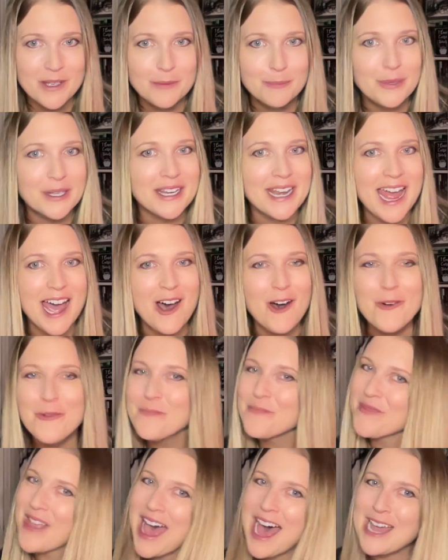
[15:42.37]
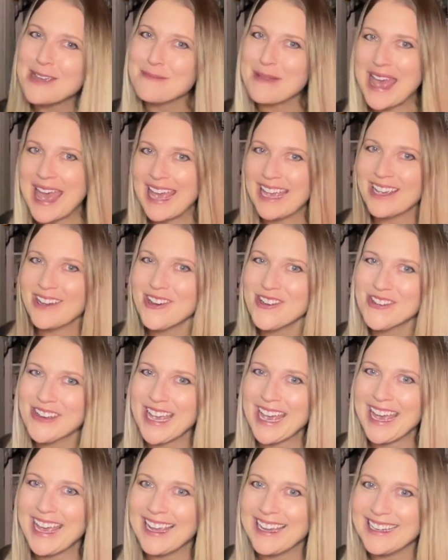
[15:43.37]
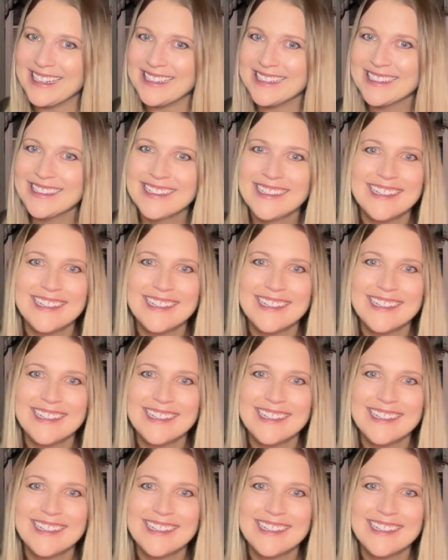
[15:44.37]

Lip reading: but now I'm A-okay.